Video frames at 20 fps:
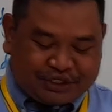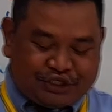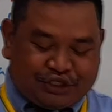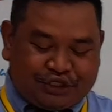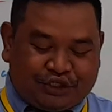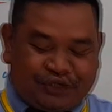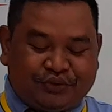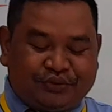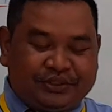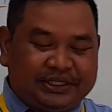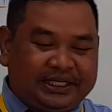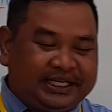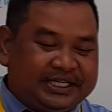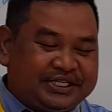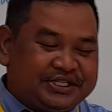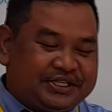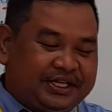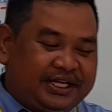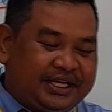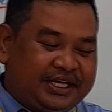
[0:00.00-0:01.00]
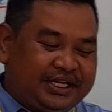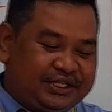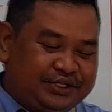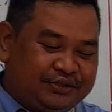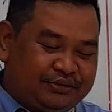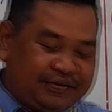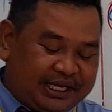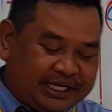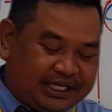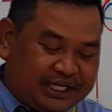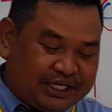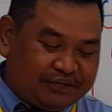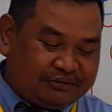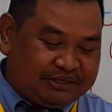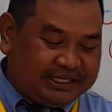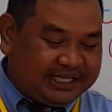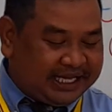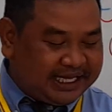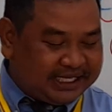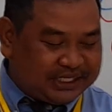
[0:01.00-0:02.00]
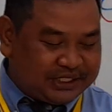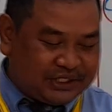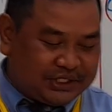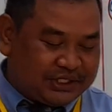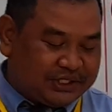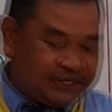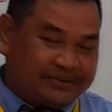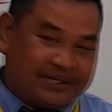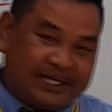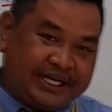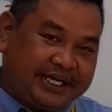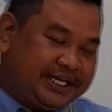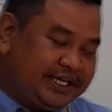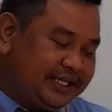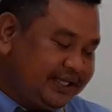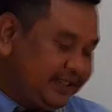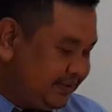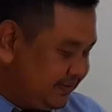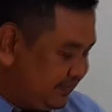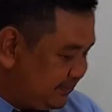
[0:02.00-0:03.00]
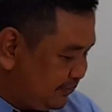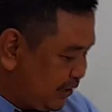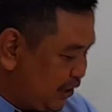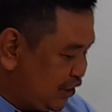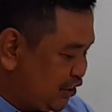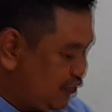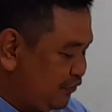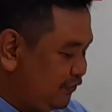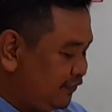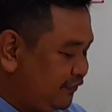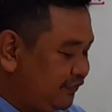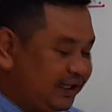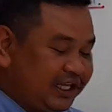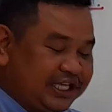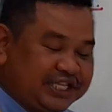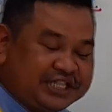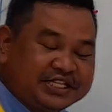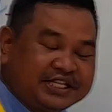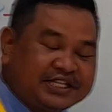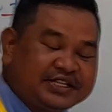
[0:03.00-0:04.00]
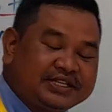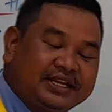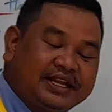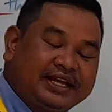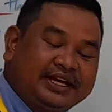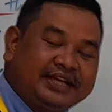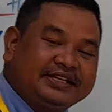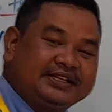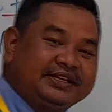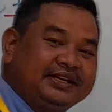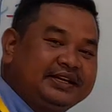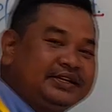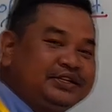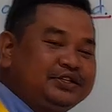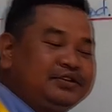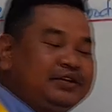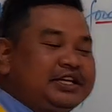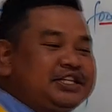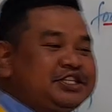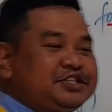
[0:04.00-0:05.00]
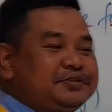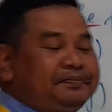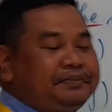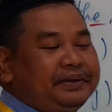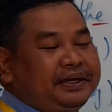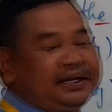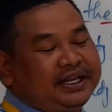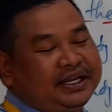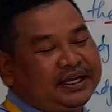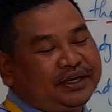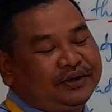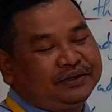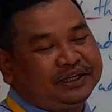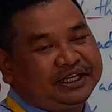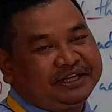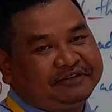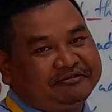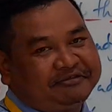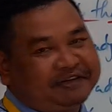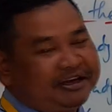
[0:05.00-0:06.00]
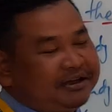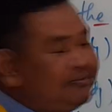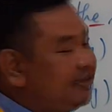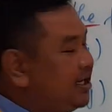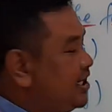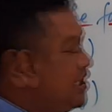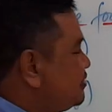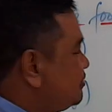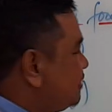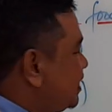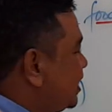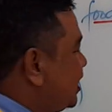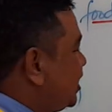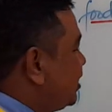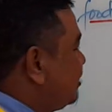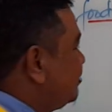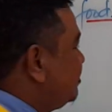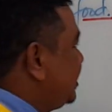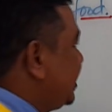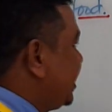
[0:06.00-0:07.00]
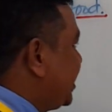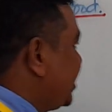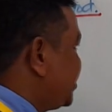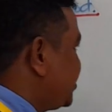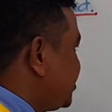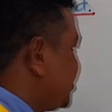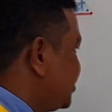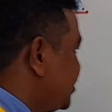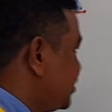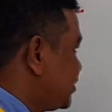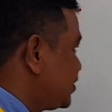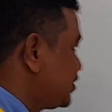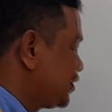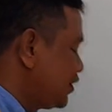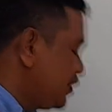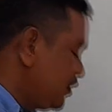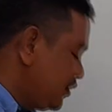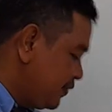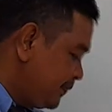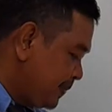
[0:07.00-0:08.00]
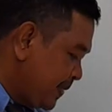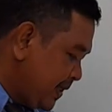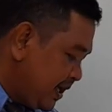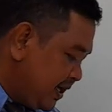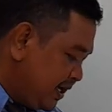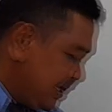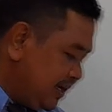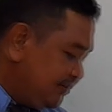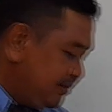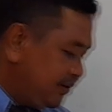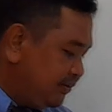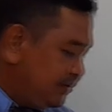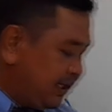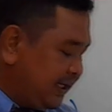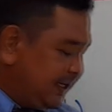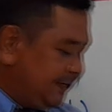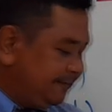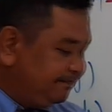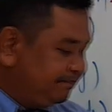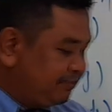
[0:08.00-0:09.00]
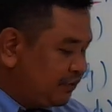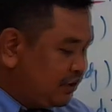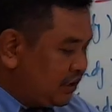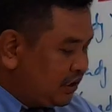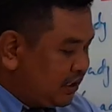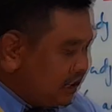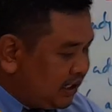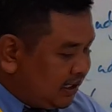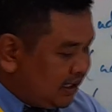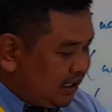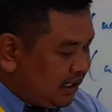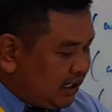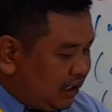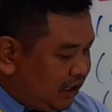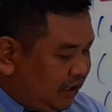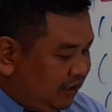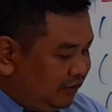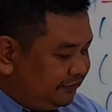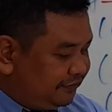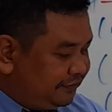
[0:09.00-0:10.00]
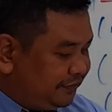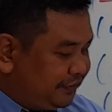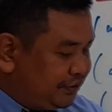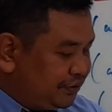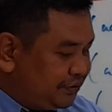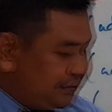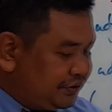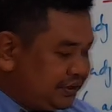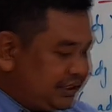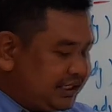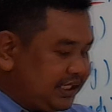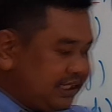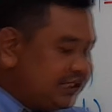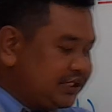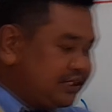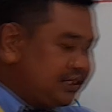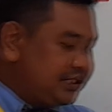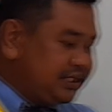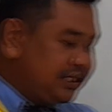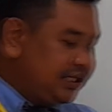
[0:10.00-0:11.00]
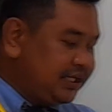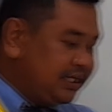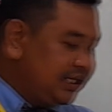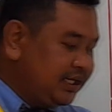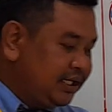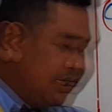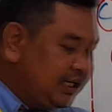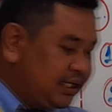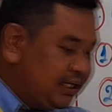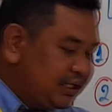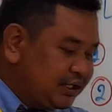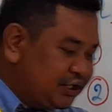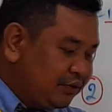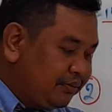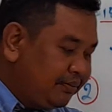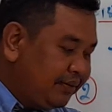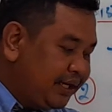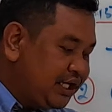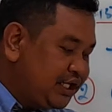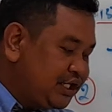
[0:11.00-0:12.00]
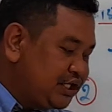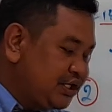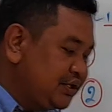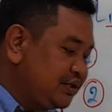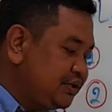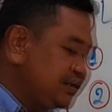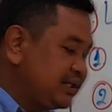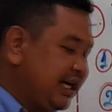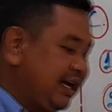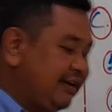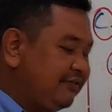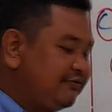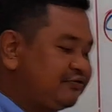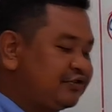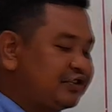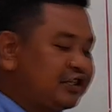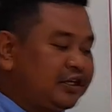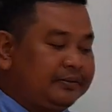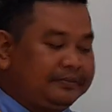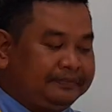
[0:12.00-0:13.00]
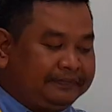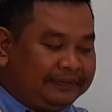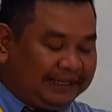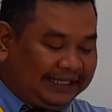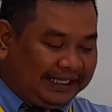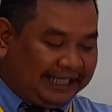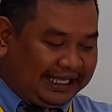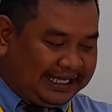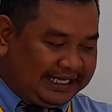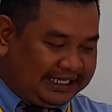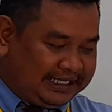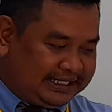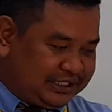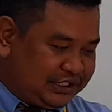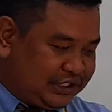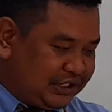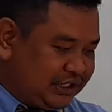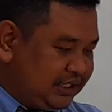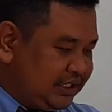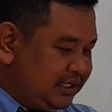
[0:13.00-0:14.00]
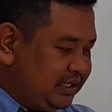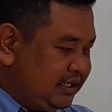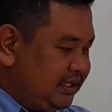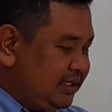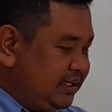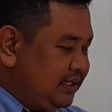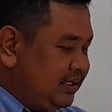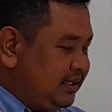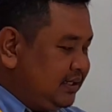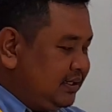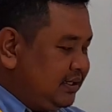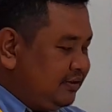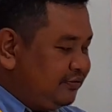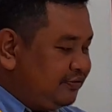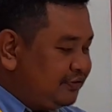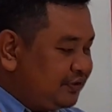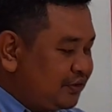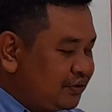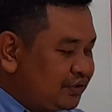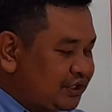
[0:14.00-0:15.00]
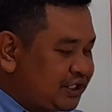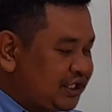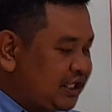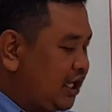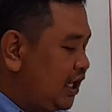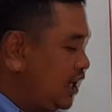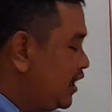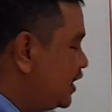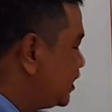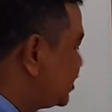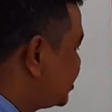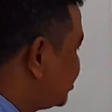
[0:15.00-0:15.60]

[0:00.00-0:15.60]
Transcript: you do the listening, you can know the answer, right? When you listen, like, you can spend like only 5 minutes, you can know the answer. So, number 1. All fruit, tomato come from plant. Fruit or